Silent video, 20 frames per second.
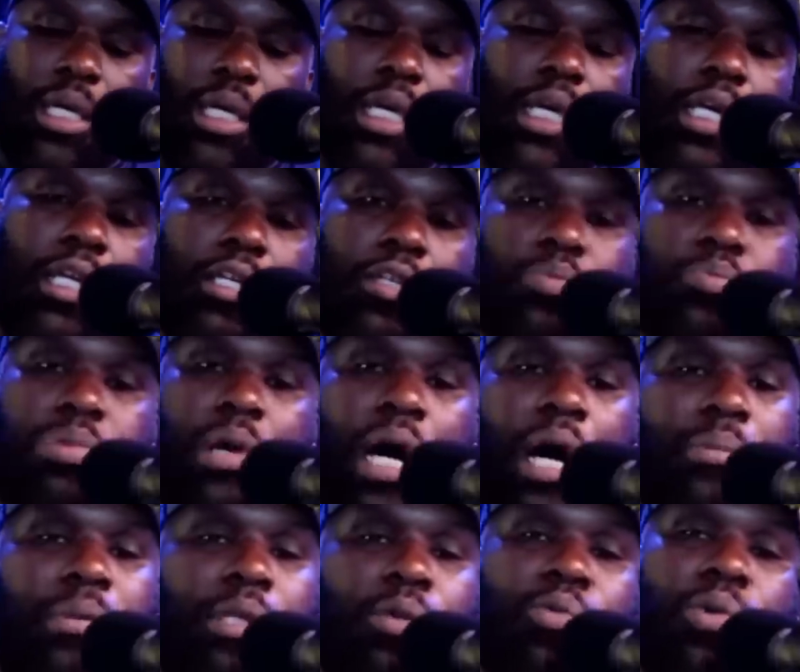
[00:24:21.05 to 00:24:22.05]
it is
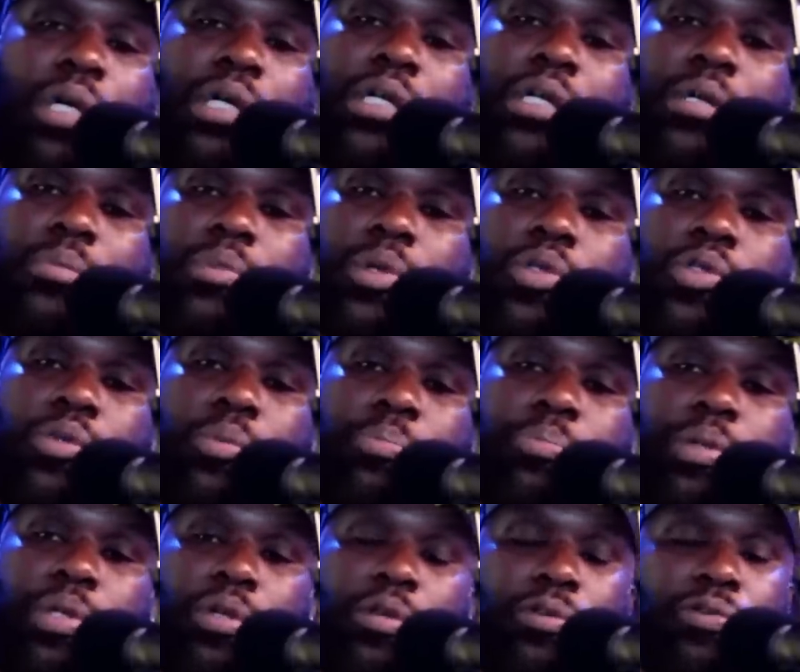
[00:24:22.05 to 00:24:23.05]
probably one of the most
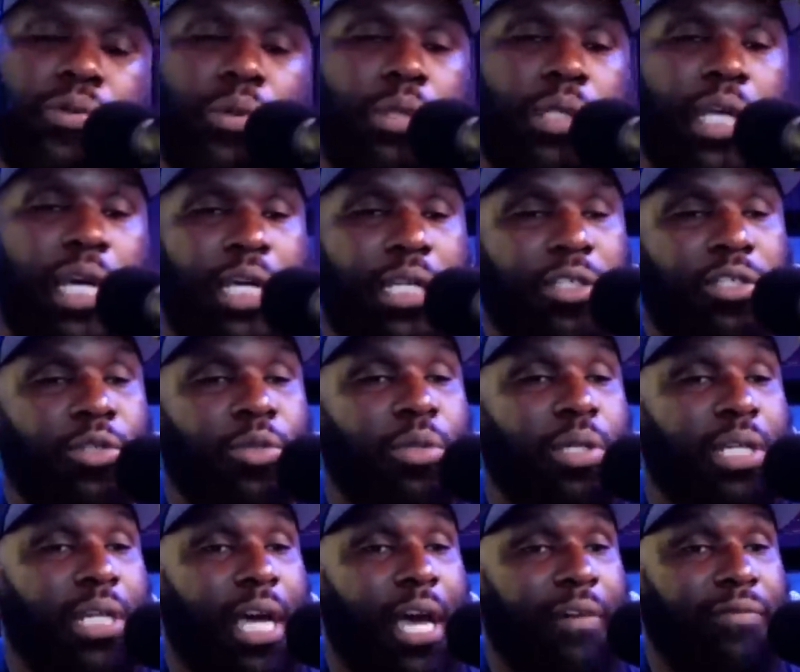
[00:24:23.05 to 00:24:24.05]
beautiful things you
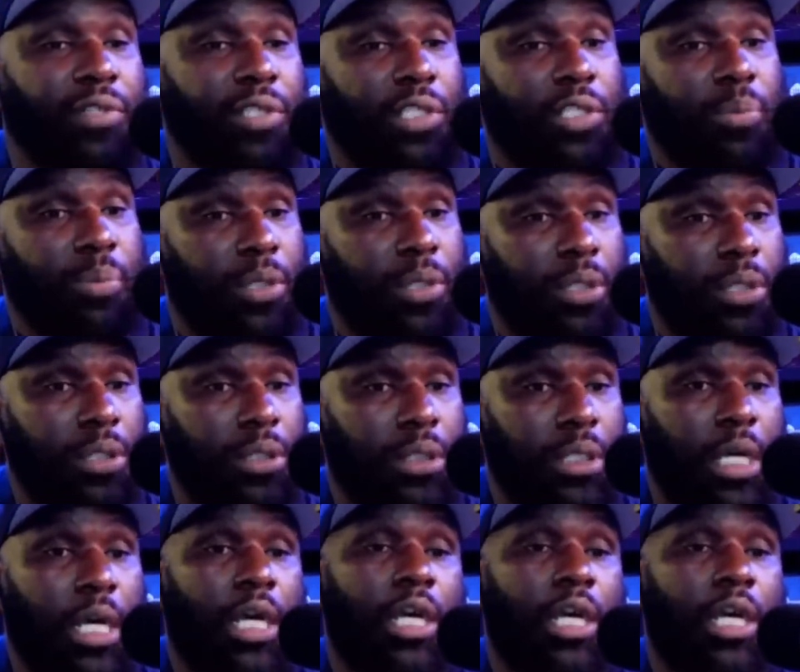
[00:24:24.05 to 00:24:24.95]
can ever experience.